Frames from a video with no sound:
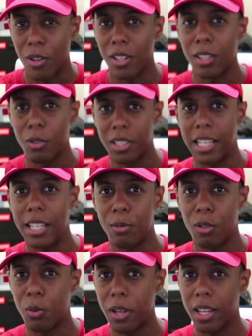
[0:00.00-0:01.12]
we're gonna do the tees
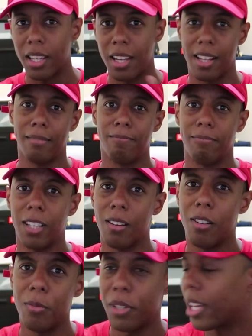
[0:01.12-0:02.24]
real quick, and you know,
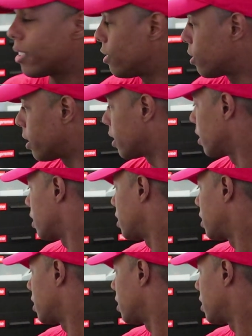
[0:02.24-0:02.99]
hopefully you guys enjoy it.